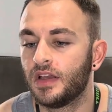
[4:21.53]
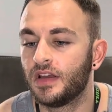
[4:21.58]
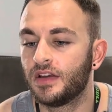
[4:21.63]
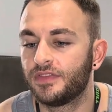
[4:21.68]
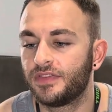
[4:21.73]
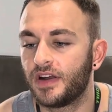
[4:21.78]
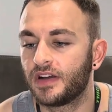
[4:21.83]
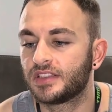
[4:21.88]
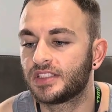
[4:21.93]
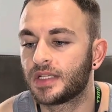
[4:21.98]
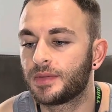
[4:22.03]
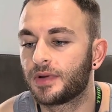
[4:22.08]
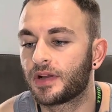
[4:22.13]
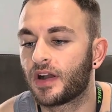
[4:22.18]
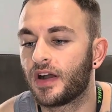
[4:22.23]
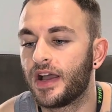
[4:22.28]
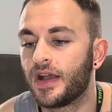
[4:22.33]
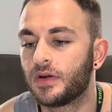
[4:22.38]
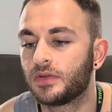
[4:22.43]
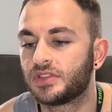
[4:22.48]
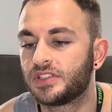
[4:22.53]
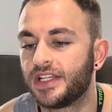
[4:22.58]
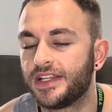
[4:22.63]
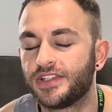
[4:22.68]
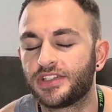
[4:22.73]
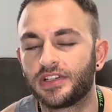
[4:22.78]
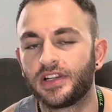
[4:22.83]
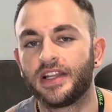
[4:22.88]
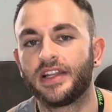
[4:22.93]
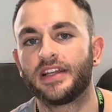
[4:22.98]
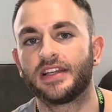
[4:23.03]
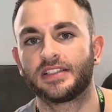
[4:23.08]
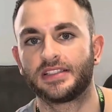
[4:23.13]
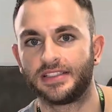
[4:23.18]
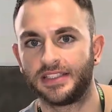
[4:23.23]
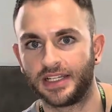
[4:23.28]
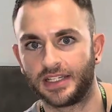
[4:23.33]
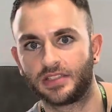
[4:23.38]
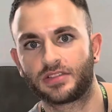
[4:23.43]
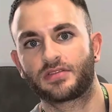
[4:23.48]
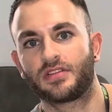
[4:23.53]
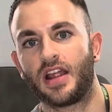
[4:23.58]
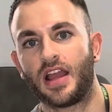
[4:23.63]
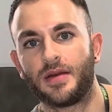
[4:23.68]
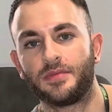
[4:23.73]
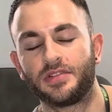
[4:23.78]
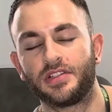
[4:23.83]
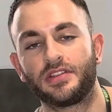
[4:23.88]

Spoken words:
First up, we've got L-citrulline at 6 grams,